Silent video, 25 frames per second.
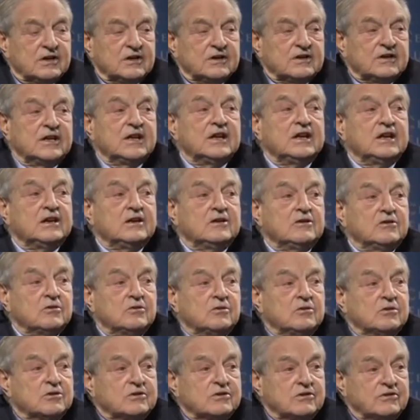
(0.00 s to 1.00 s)
They
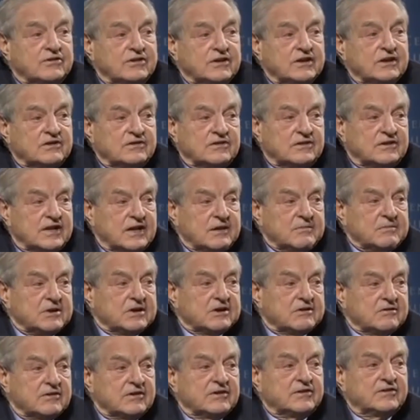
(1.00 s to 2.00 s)
ignored the
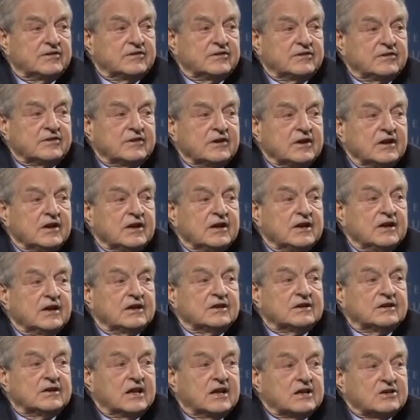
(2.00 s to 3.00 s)
systemic risks
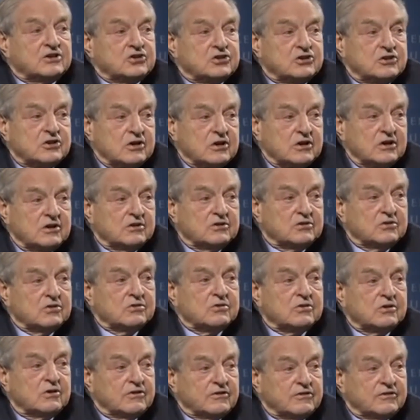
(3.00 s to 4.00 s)
attached to
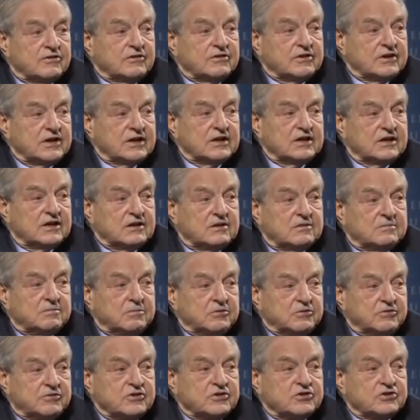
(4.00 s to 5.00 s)
concentrated
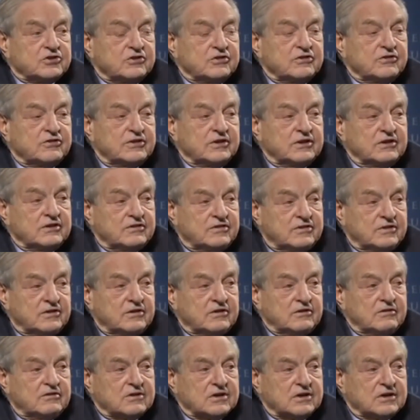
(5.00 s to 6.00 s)
positions in
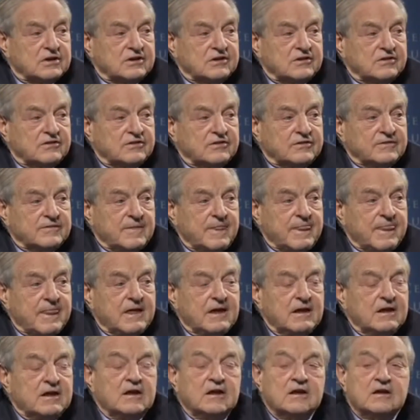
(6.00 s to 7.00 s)
securities.
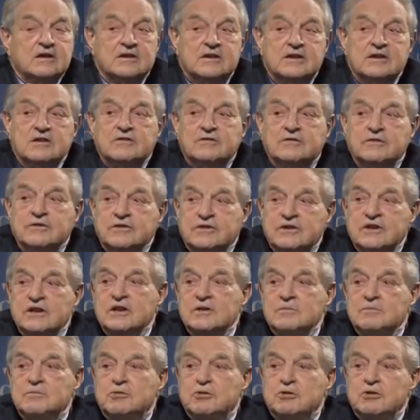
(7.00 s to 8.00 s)
This was an
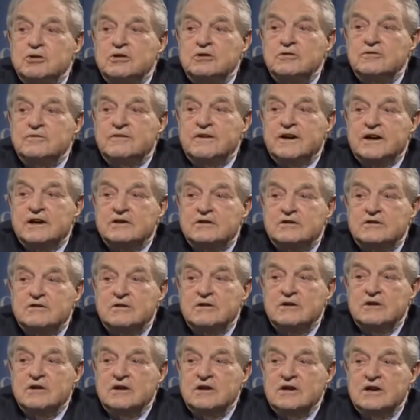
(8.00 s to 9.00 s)
important
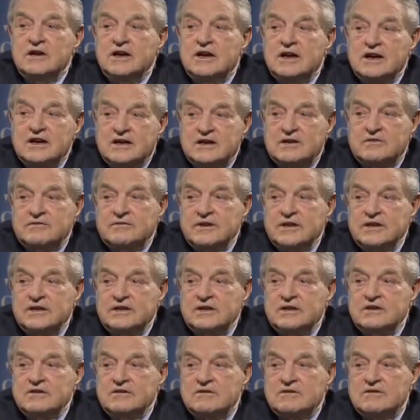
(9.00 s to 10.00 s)
factor
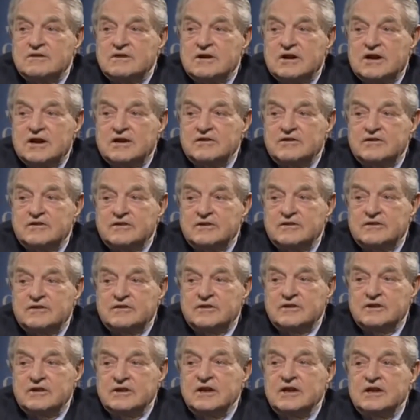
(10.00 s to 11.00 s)
aggravating the
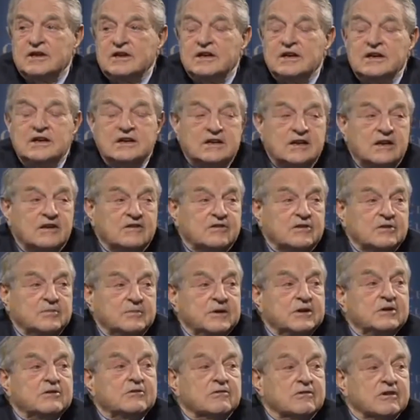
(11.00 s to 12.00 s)
crisis. It has to
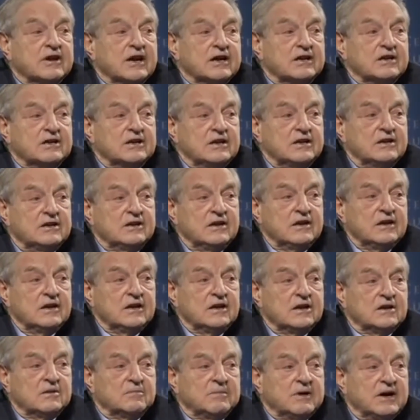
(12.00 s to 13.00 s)
be corrected
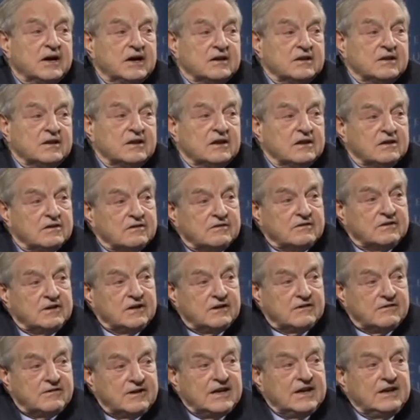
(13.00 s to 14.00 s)
by
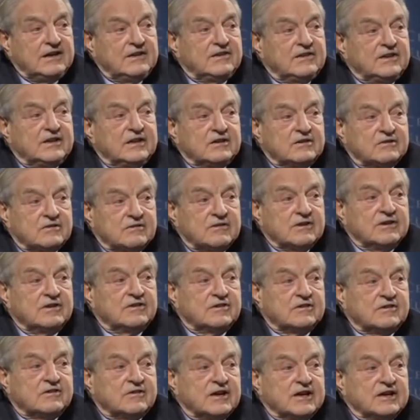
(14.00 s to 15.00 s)
raising the
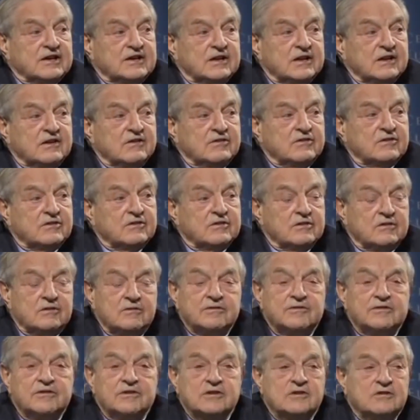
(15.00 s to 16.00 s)
risk ratings
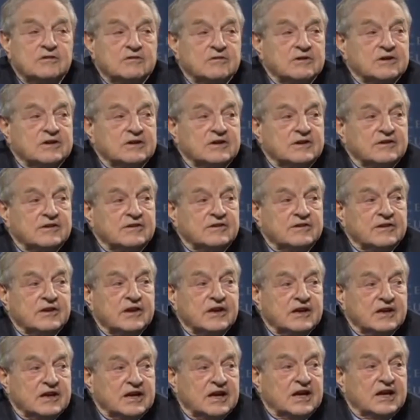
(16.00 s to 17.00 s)
of securities
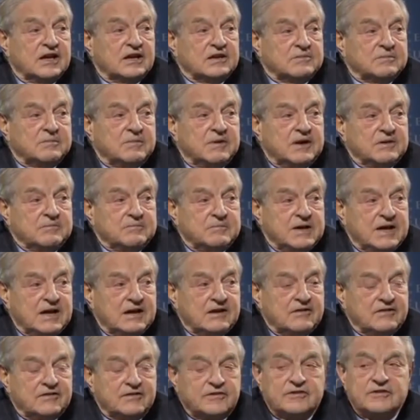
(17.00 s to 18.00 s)
held by
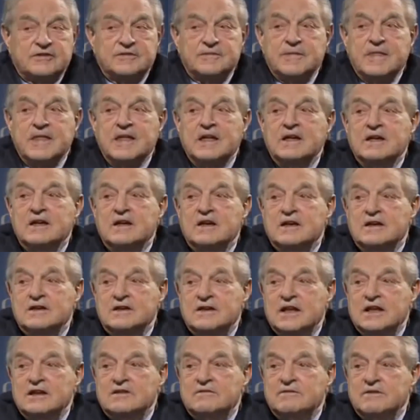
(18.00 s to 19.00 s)
banks.
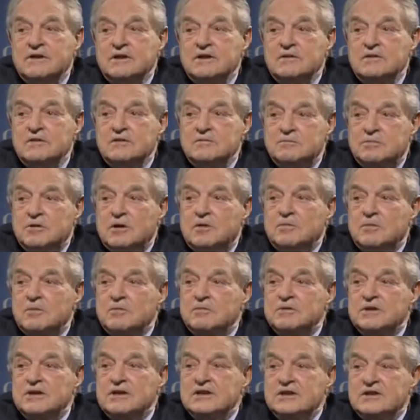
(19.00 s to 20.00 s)
That will
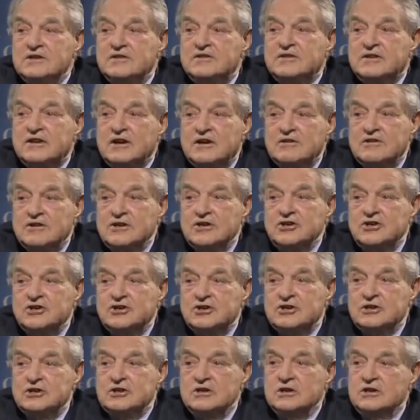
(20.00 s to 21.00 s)
probably
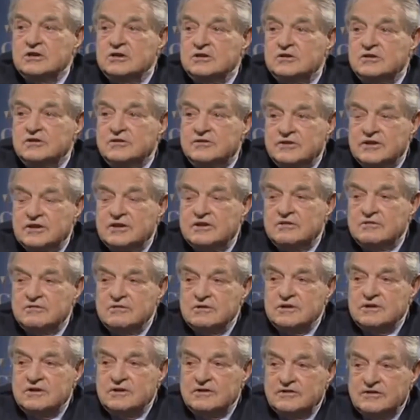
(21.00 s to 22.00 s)
discourage the
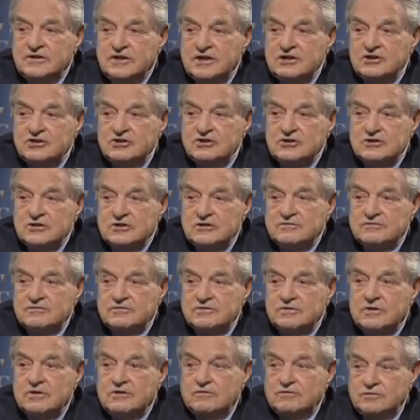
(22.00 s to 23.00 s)

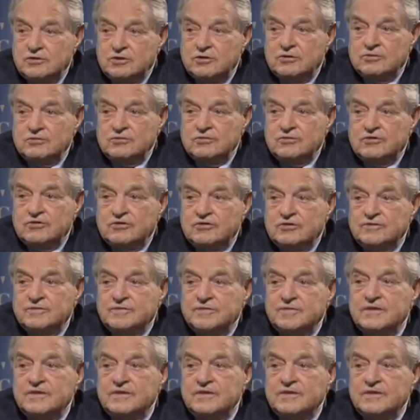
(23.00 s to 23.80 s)
securitization of loans.